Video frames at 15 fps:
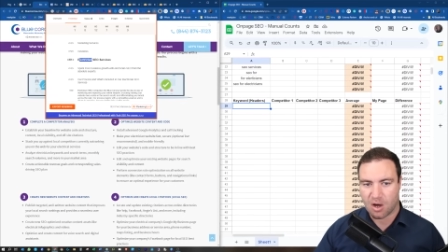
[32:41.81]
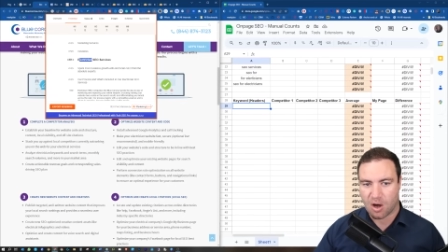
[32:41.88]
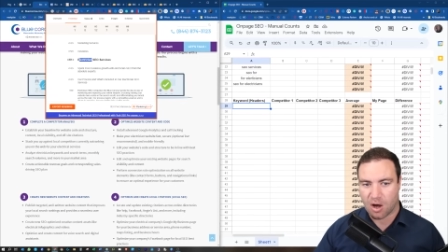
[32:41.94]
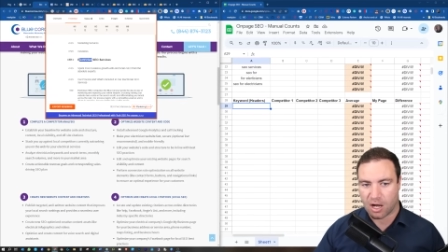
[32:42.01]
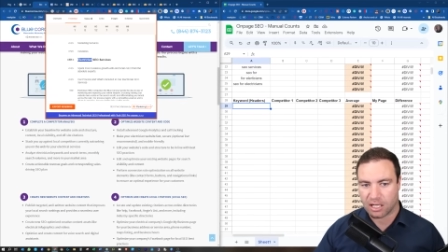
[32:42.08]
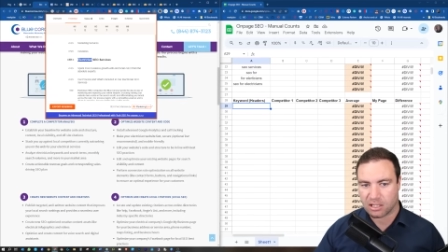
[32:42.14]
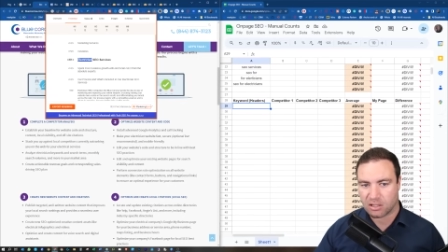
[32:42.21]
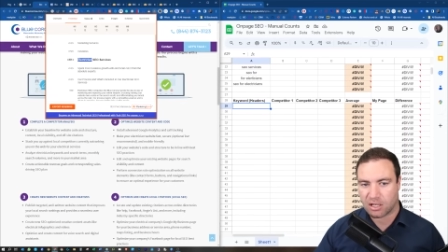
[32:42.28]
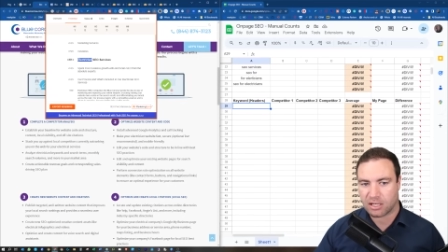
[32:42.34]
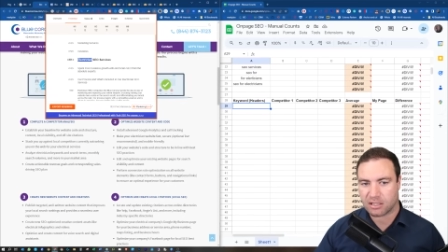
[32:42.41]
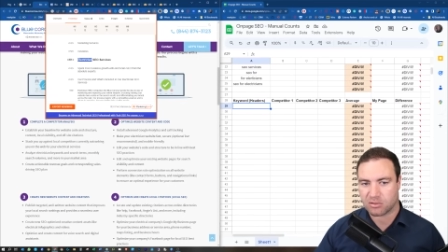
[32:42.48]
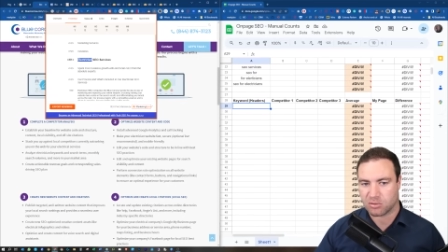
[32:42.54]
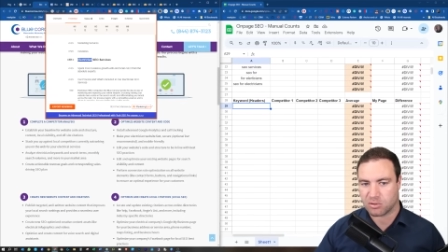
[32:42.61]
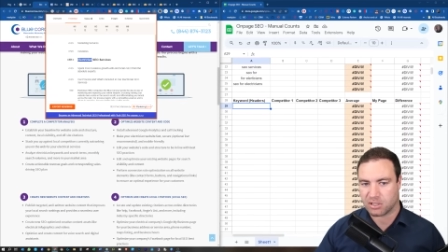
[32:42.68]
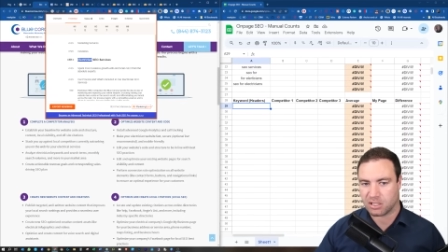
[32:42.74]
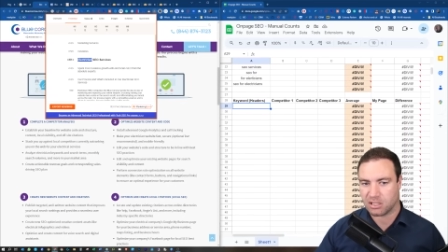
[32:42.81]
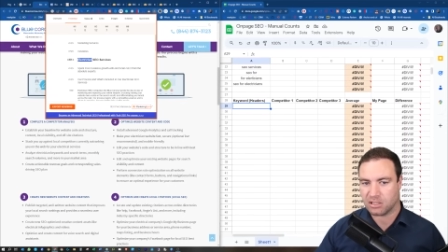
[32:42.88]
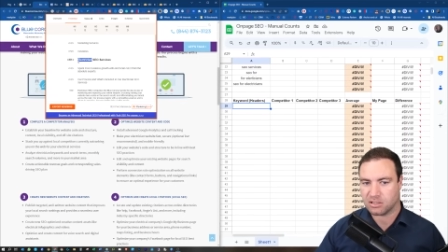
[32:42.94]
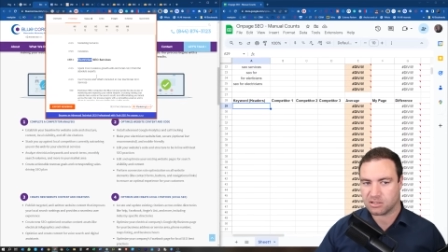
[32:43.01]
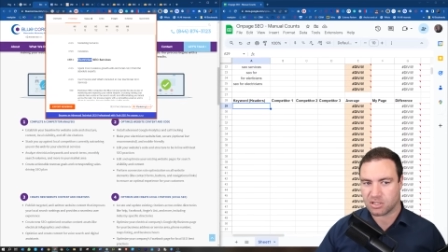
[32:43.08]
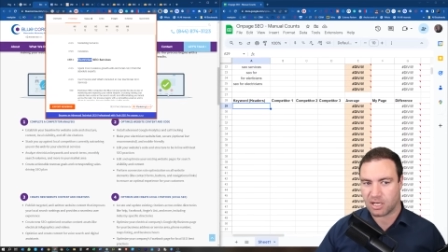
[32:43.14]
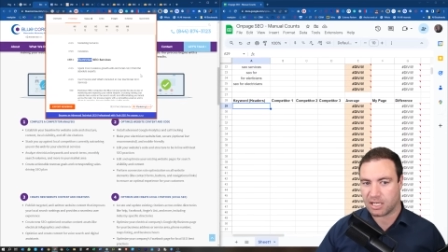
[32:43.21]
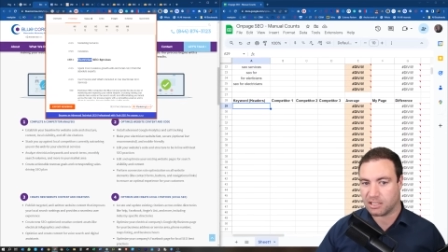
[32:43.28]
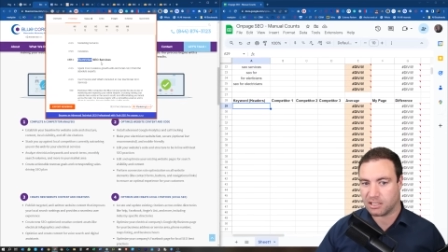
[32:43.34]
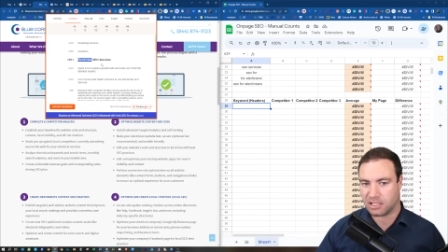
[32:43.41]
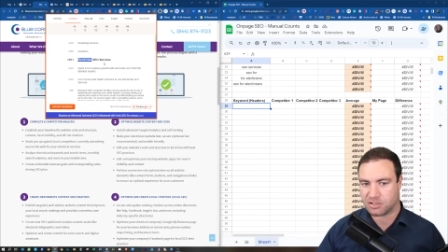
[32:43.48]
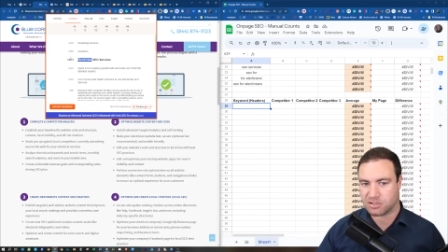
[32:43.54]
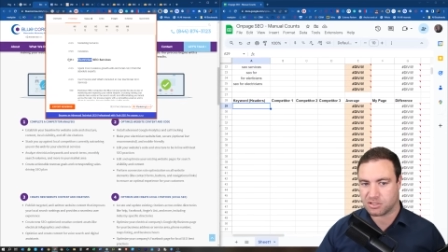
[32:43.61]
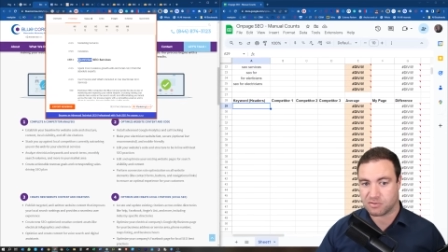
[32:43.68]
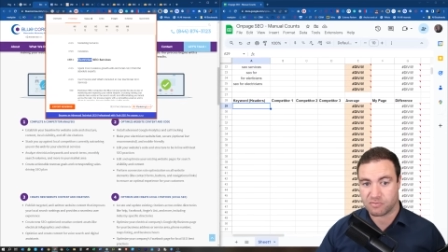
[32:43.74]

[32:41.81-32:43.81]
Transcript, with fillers: I like looking, so electrician,